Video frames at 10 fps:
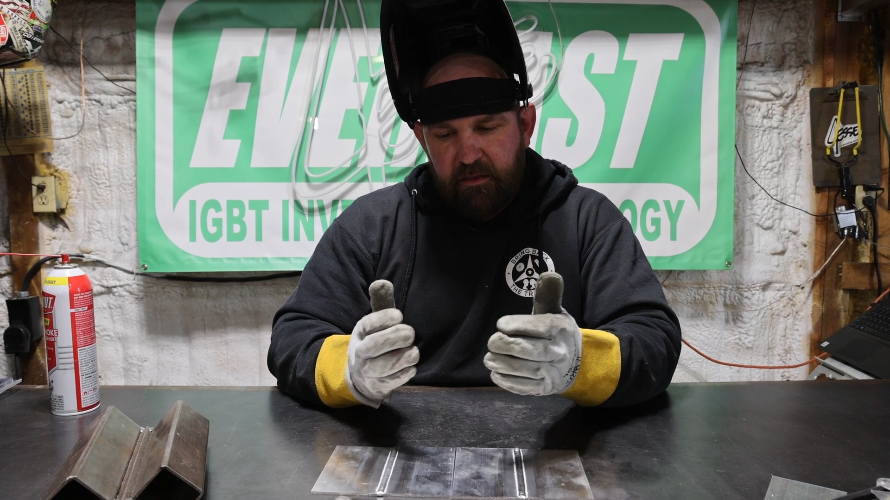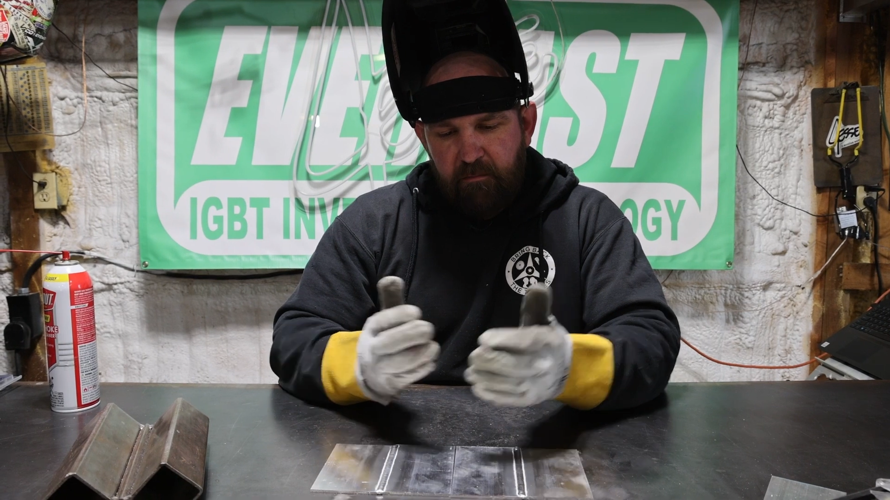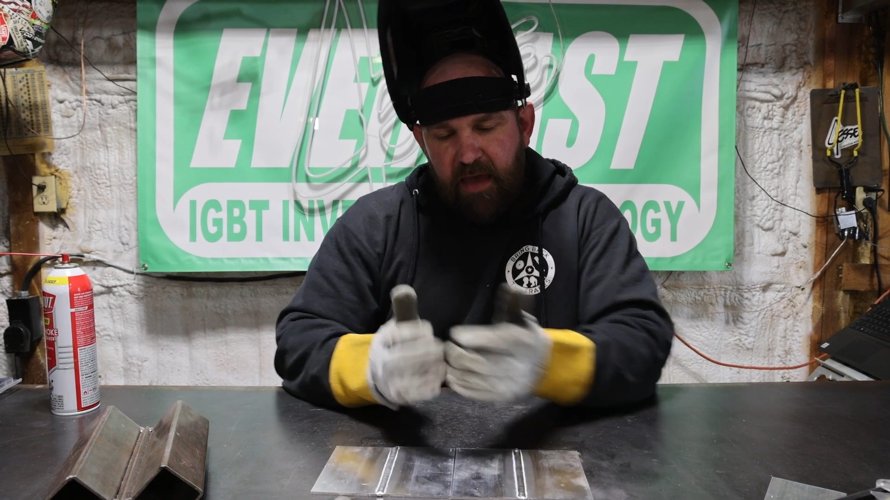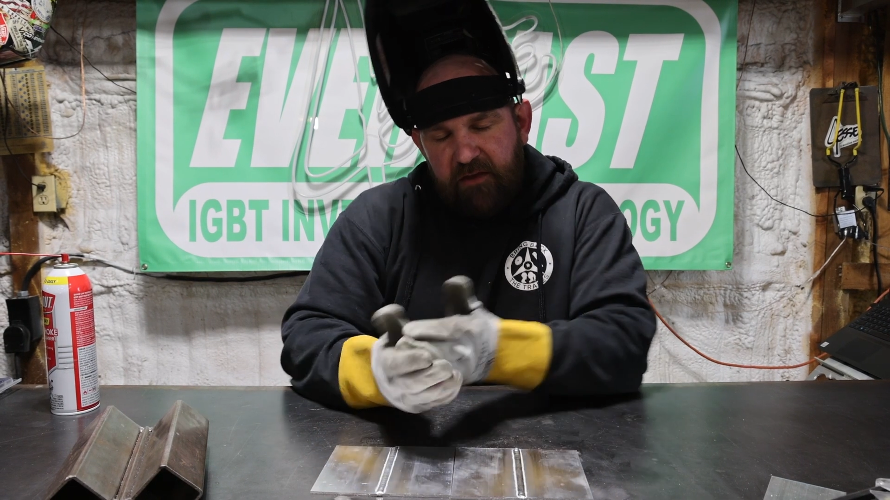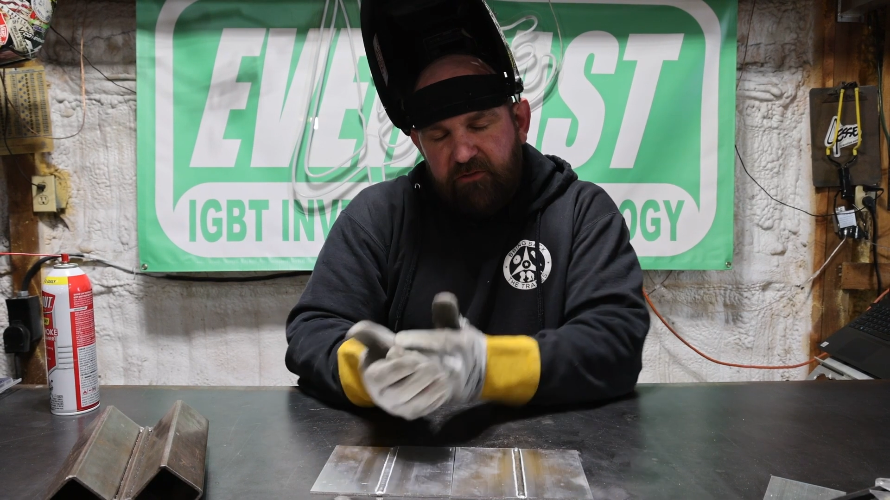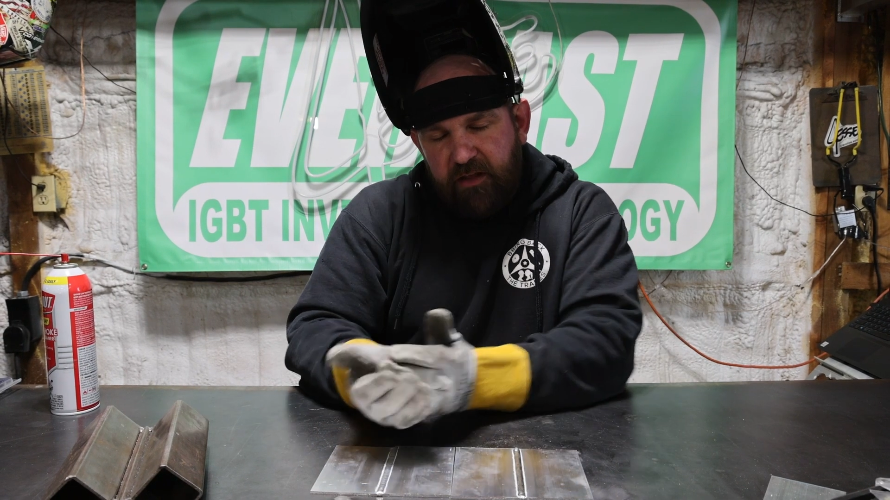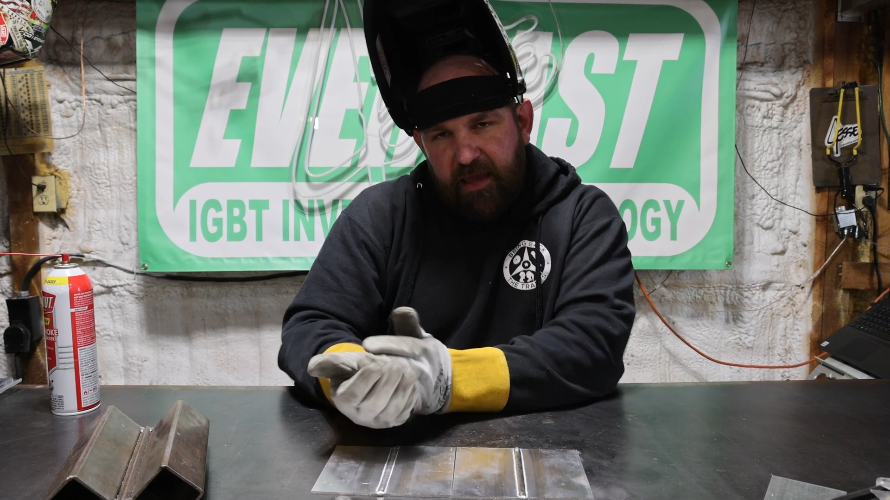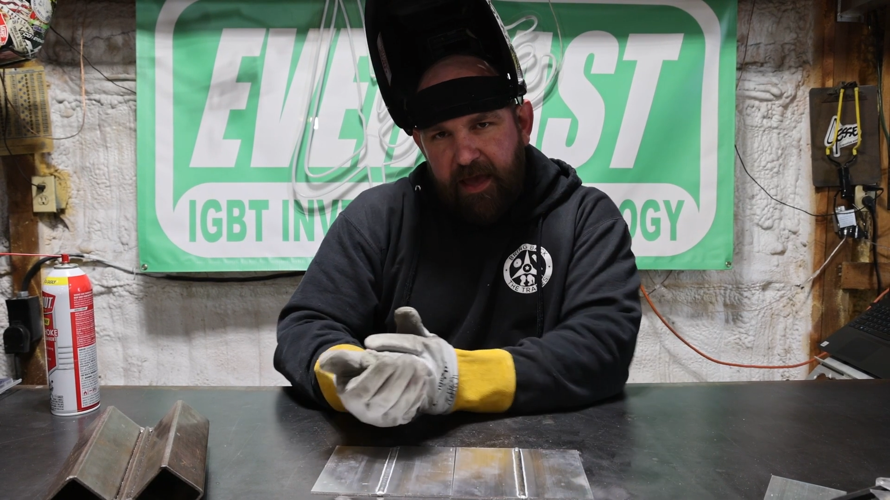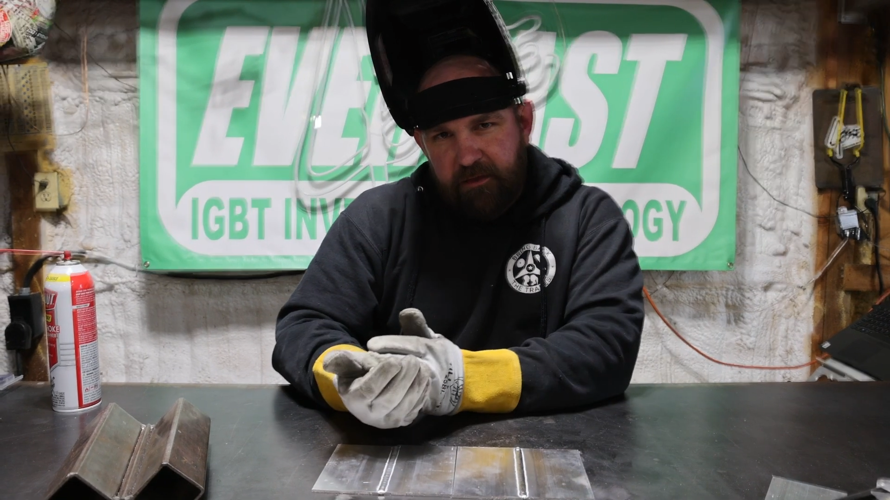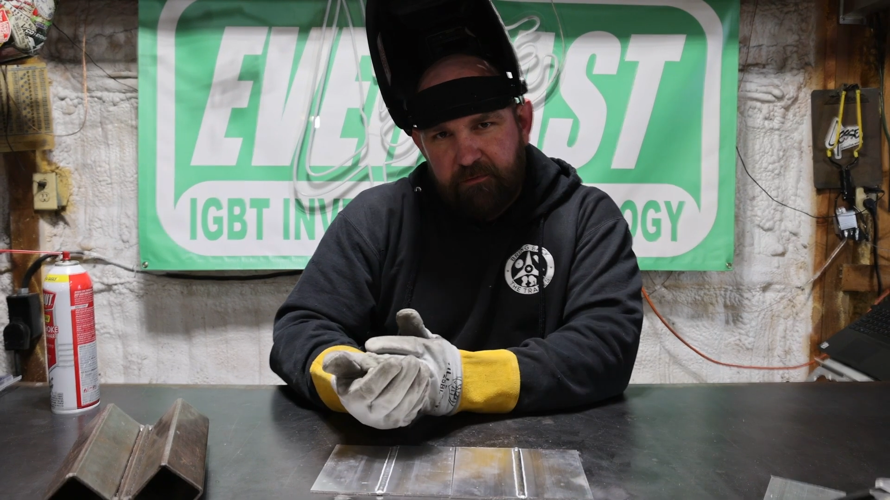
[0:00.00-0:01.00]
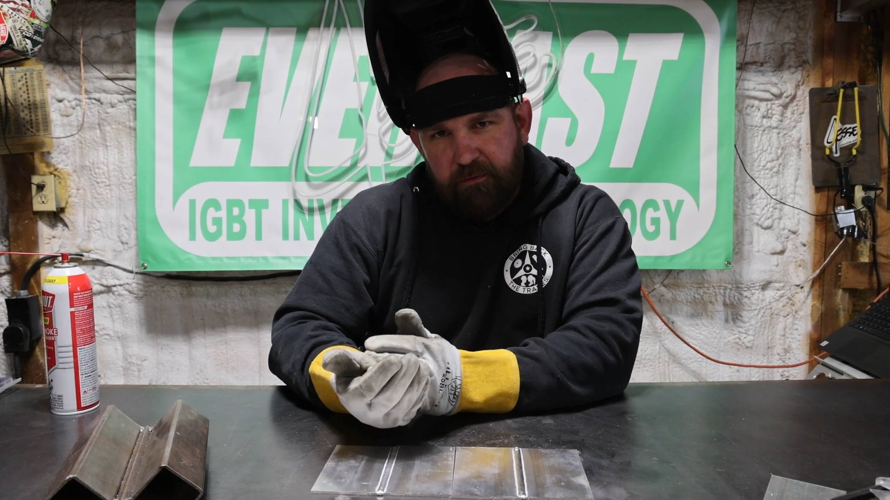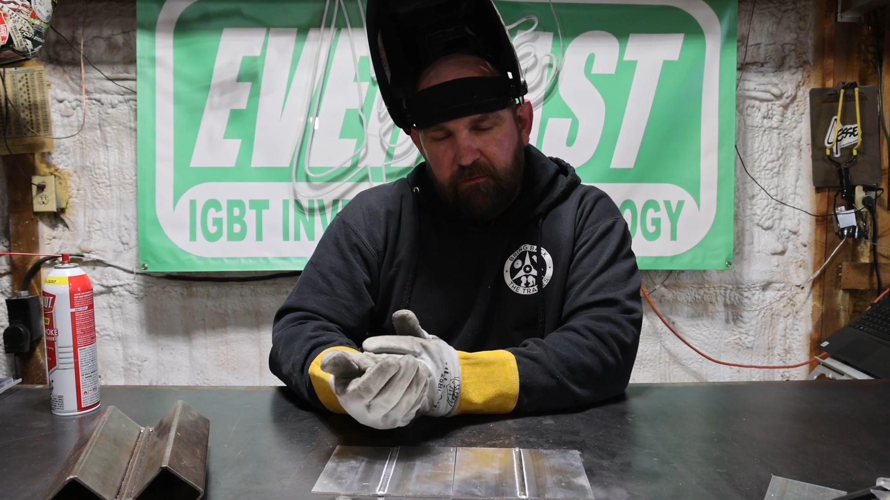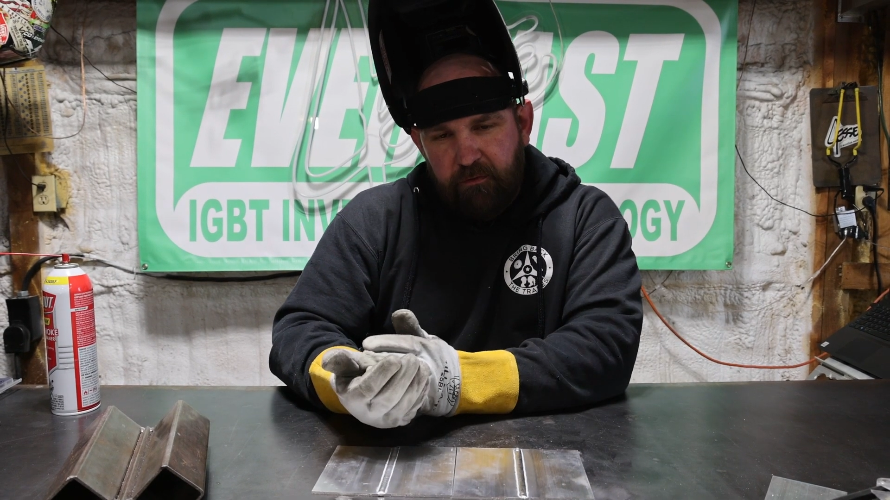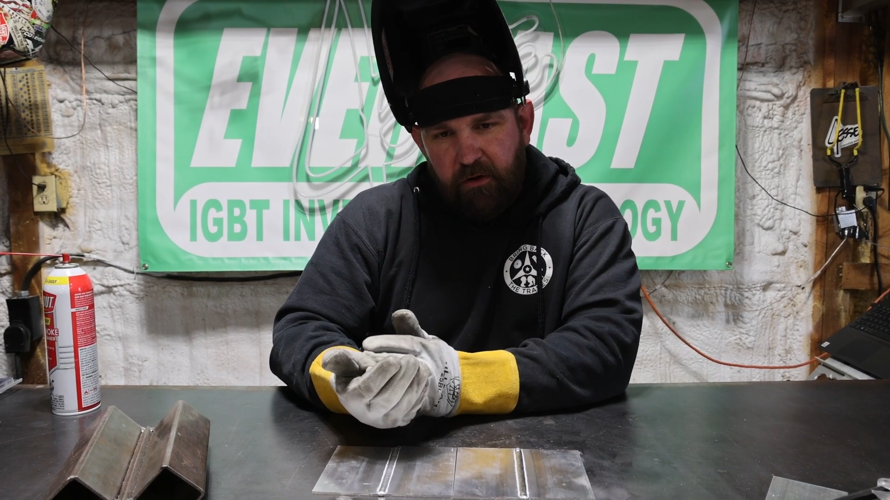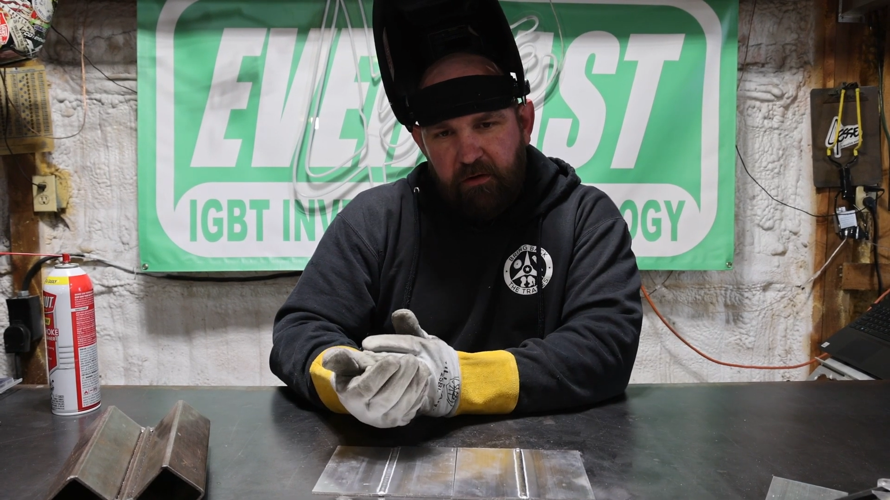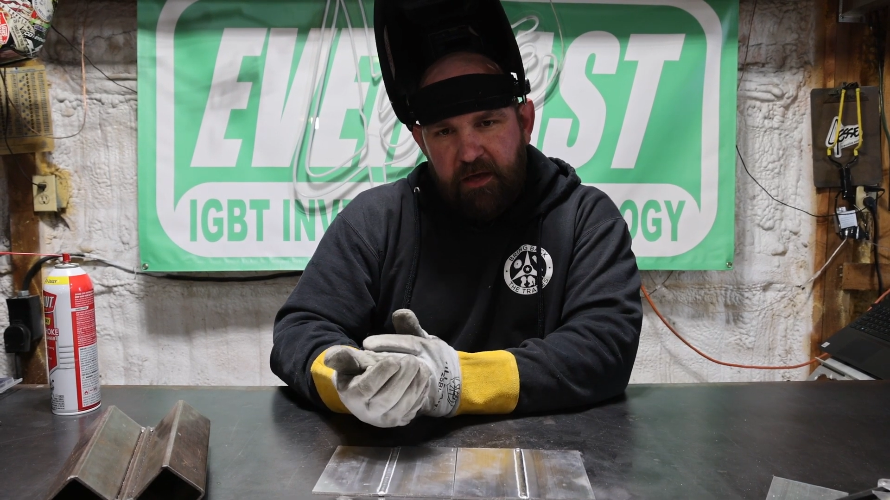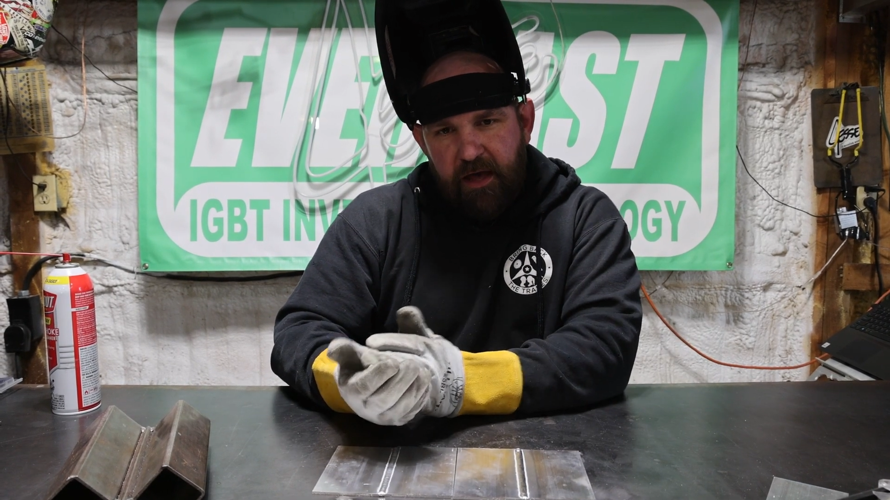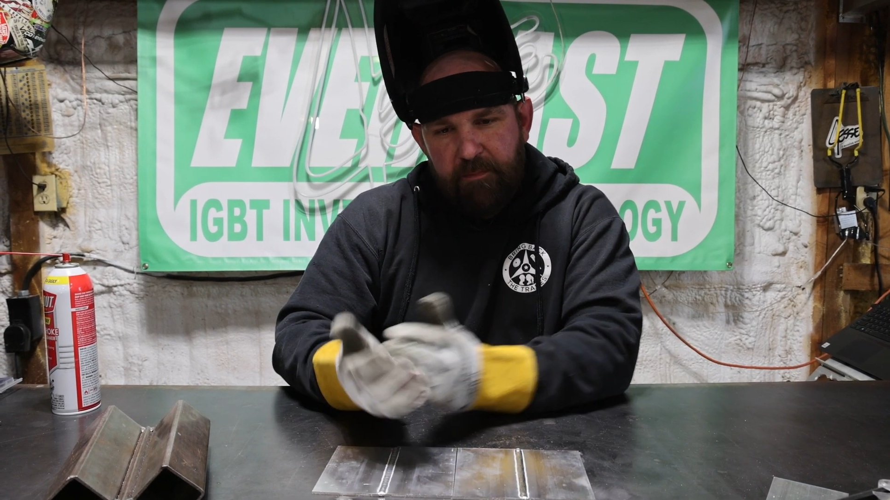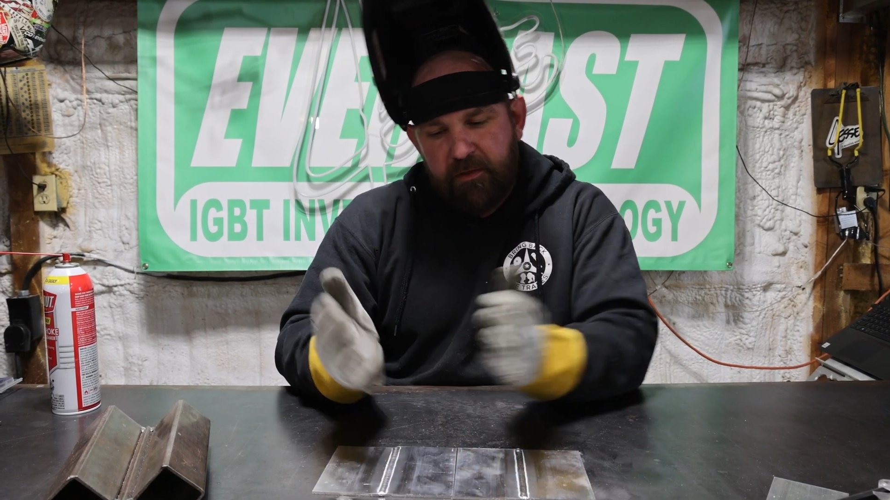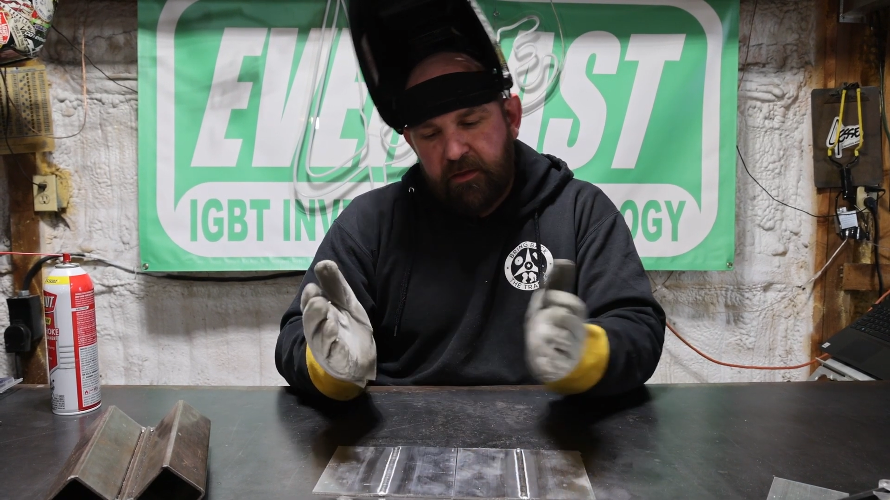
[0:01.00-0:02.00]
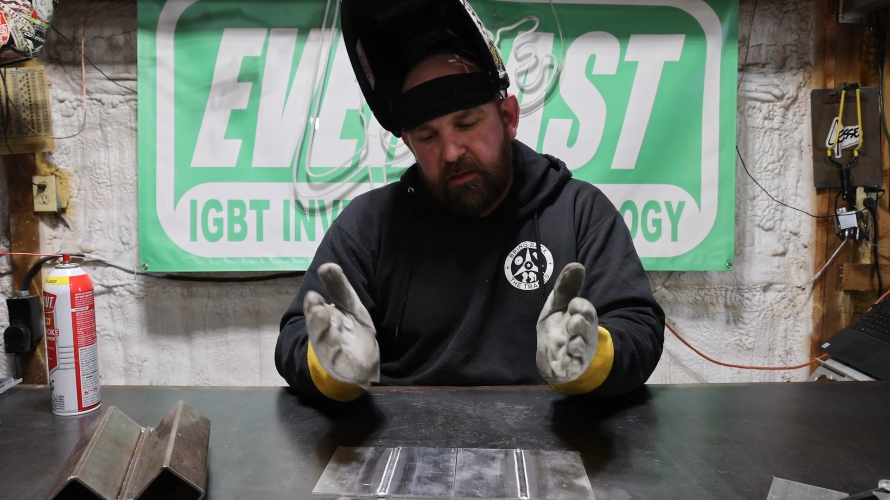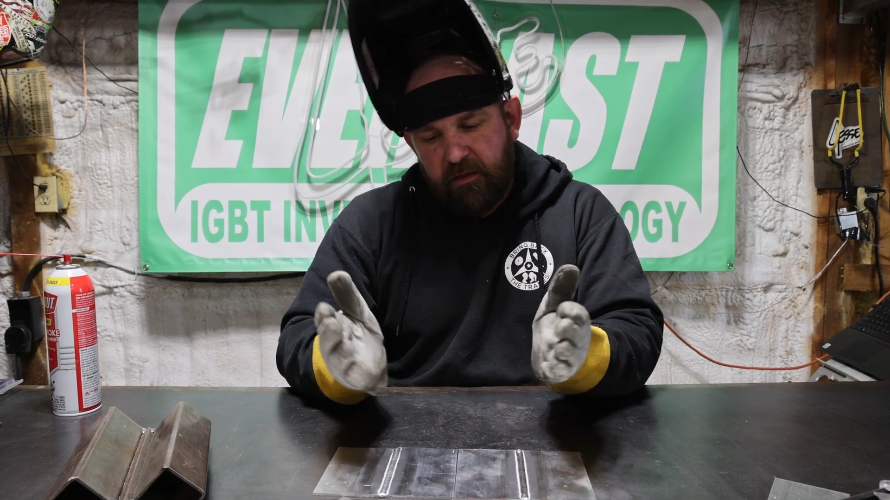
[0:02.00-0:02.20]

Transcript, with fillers: the matching gas flow for your cup.